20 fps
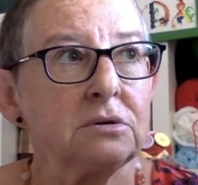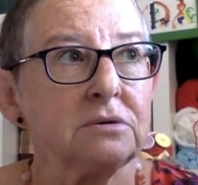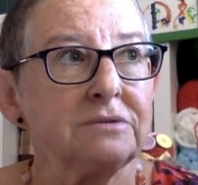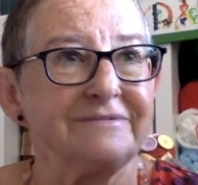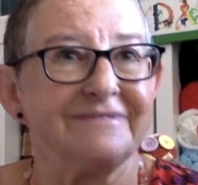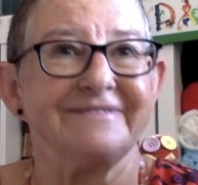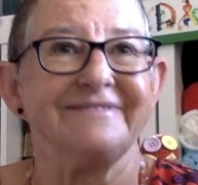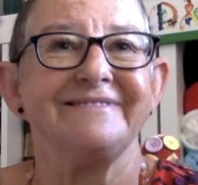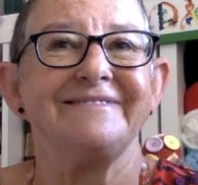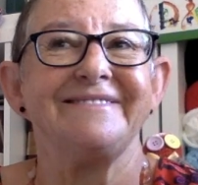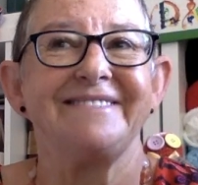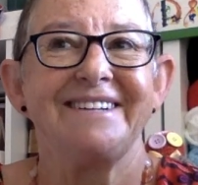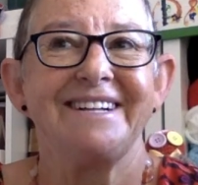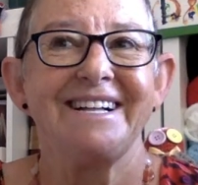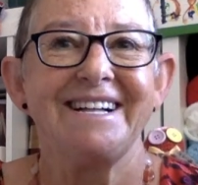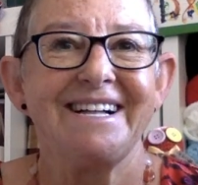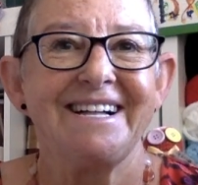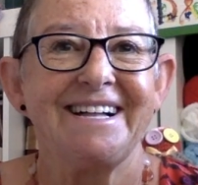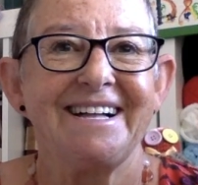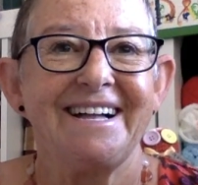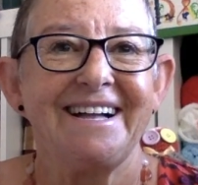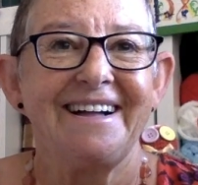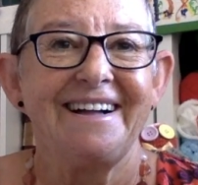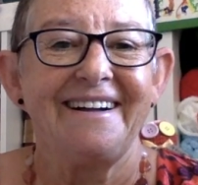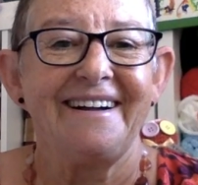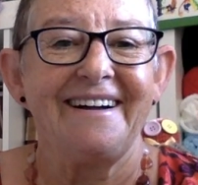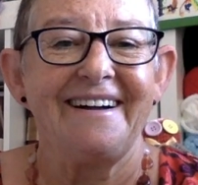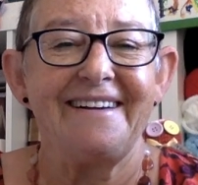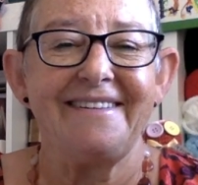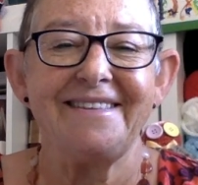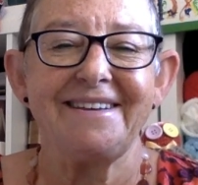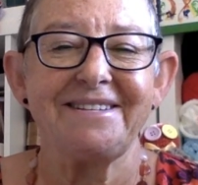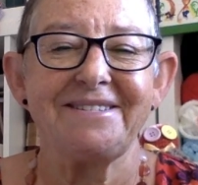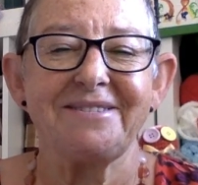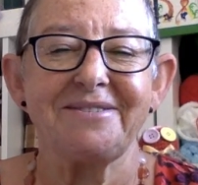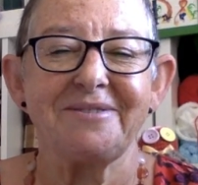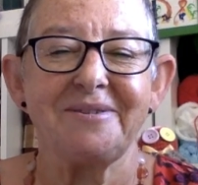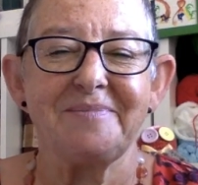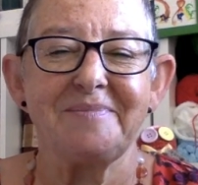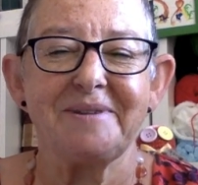And there's
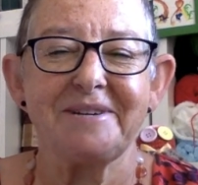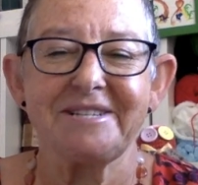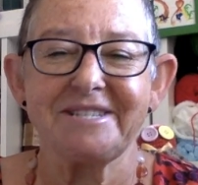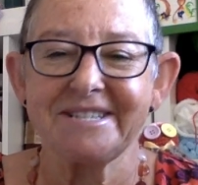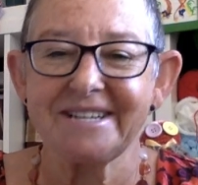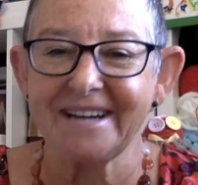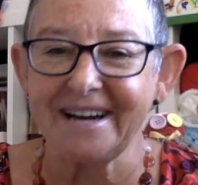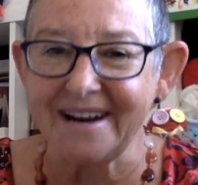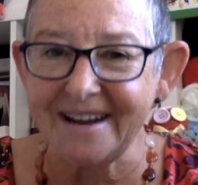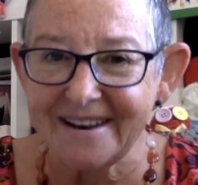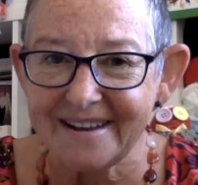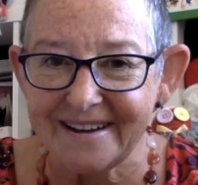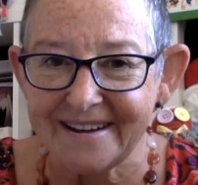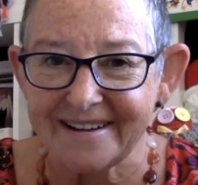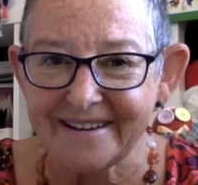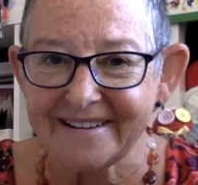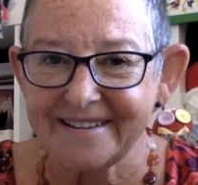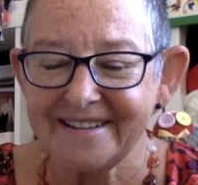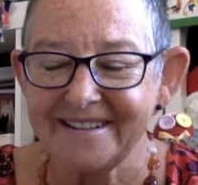so much colour.